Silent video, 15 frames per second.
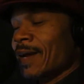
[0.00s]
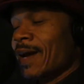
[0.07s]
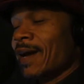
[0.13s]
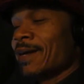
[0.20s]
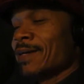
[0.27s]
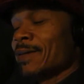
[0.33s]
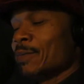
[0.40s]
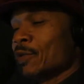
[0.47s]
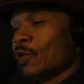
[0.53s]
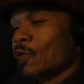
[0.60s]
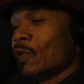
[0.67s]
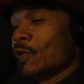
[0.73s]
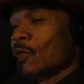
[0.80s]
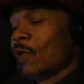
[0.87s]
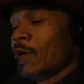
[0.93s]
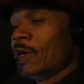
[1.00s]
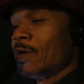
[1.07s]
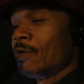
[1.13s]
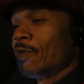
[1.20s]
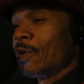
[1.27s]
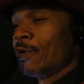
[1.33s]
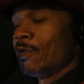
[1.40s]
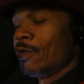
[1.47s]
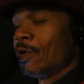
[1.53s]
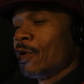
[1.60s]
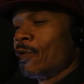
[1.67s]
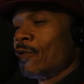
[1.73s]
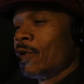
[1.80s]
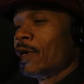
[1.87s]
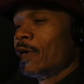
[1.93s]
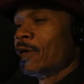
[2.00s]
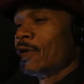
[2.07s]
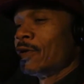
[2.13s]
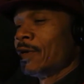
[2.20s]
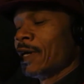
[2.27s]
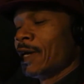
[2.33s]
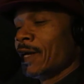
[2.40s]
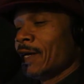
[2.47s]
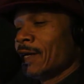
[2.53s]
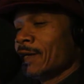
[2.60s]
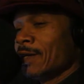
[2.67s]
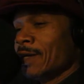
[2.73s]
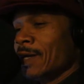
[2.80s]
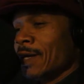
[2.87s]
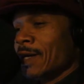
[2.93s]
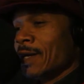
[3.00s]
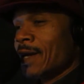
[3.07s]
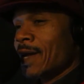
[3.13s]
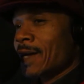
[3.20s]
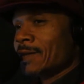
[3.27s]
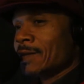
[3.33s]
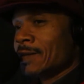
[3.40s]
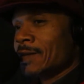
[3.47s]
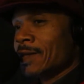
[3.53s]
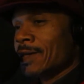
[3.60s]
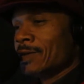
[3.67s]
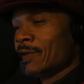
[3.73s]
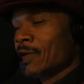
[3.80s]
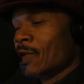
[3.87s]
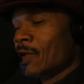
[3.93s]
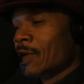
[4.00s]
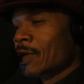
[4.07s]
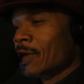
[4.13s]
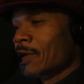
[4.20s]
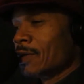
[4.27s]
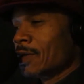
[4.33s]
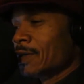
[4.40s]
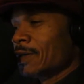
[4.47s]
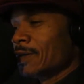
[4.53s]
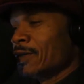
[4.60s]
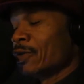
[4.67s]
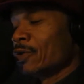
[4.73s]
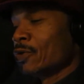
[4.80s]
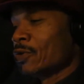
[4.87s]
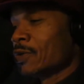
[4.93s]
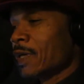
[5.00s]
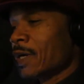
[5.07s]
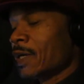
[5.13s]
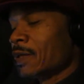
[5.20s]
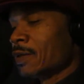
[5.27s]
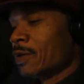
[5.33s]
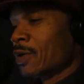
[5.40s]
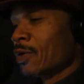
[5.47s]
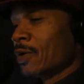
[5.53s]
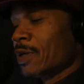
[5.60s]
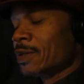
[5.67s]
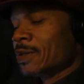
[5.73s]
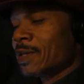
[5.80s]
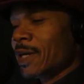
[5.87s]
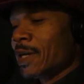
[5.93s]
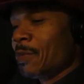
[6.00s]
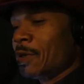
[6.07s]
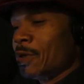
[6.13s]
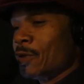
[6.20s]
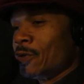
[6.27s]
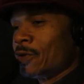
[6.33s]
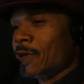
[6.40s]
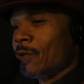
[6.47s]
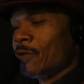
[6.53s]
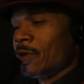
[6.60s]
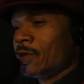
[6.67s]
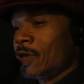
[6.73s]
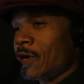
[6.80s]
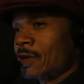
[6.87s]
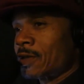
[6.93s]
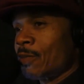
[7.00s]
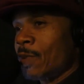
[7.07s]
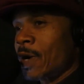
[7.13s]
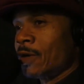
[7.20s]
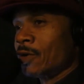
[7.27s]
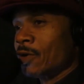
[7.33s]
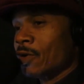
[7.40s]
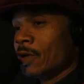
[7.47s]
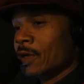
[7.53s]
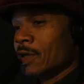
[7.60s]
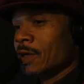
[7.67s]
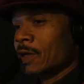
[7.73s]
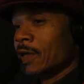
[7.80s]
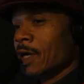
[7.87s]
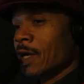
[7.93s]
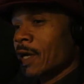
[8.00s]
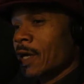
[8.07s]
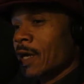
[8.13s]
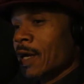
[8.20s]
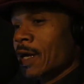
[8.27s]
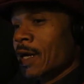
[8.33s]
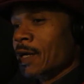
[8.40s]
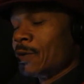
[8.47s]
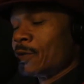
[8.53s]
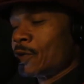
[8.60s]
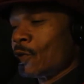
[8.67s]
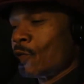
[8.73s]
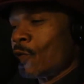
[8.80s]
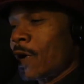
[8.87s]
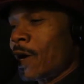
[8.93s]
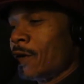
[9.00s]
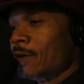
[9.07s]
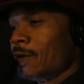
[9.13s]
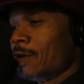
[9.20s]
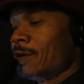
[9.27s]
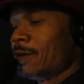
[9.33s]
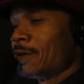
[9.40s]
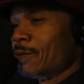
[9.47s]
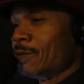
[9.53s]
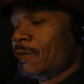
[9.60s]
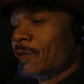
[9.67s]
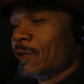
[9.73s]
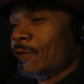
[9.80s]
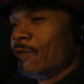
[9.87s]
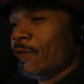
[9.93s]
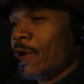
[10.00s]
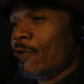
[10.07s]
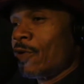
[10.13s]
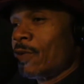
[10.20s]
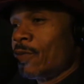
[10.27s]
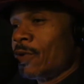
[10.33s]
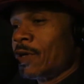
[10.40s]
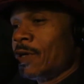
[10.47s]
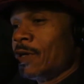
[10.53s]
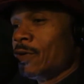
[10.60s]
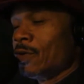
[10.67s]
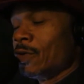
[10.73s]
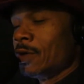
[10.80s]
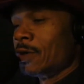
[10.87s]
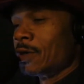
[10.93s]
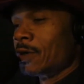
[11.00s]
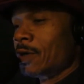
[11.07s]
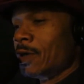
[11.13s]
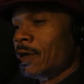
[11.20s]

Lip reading: I am doing well, very, very well. And lots of things going on in the news that, you know, entertainment news that we talked about earlier, surrounding some very peculiar